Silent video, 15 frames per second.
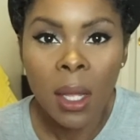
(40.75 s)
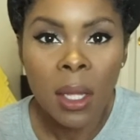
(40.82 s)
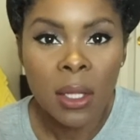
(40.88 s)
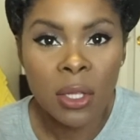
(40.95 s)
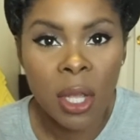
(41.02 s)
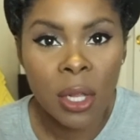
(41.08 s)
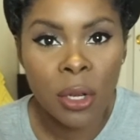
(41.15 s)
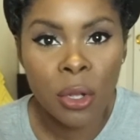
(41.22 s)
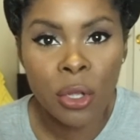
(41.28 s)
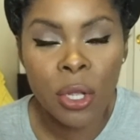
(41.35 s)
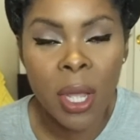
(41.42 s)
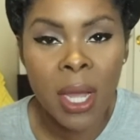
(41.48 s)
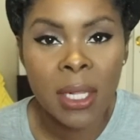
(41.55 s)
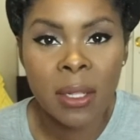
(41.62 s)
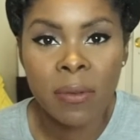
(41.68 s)
So I know you
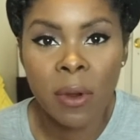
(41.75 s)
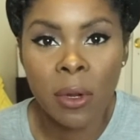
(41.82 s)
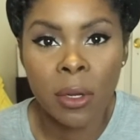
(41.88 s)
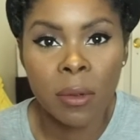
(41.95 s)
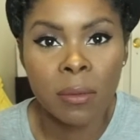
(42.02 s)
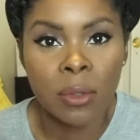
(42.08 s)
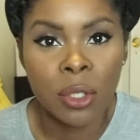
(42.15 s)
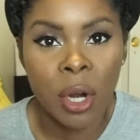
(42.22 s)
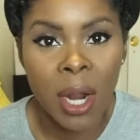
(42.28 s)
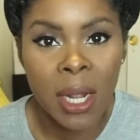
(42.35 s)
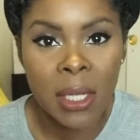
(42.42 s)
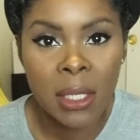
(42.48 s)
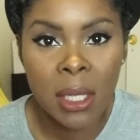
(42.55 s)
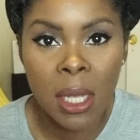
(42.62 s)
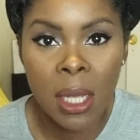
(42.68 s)
guys have heard of dry
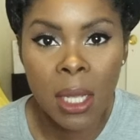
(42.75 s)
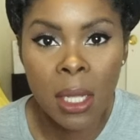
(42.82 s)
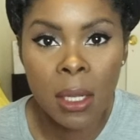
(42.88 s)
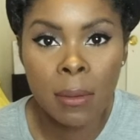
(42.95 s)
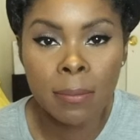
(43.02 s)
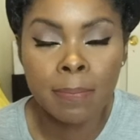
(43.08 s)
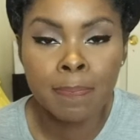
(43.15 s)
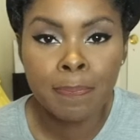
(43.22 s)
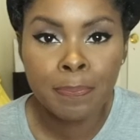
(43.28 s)
skin,